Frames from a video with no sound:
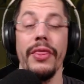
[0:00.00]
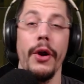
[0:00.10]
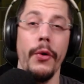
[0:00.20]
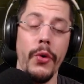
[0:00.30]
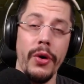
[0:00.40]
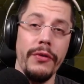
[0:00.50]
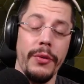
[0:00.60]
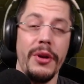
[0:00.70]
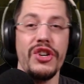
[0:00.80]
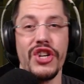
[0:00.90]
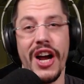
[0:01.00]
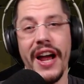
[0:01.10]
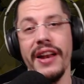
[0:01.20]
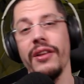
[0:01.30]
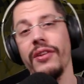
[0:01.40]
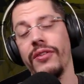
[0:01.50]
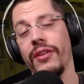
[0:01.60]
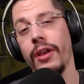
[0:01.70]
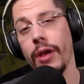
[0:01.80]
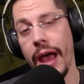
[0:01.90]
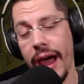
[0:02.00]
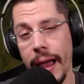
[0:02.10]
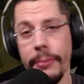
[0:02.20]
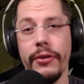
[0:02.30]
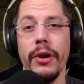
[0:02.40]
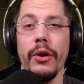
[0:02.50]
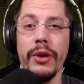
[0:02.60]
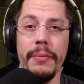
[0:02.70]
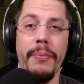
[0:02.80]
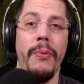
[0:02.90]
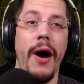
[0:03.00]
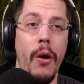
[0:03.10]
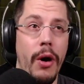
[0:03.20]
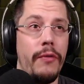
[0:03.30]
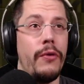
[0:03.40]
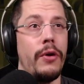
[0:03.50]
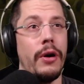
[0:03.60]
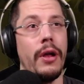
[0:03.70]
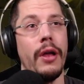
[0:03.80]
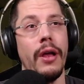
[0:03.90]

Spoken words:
The rune from the giant is absolutely powerful.